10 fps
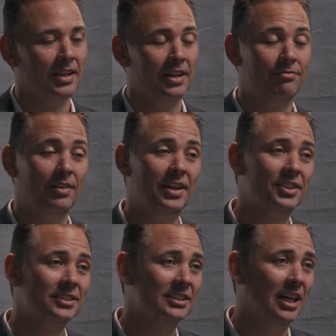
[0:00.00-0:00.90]

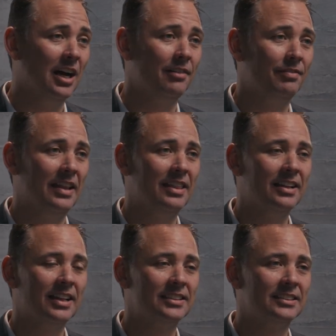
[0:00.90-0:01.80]
Inflation's tough. I think
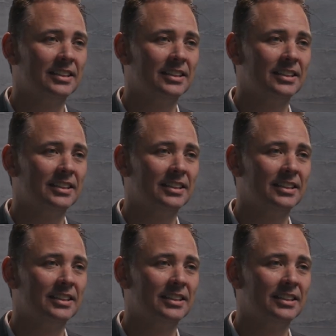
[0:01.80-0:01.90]
that's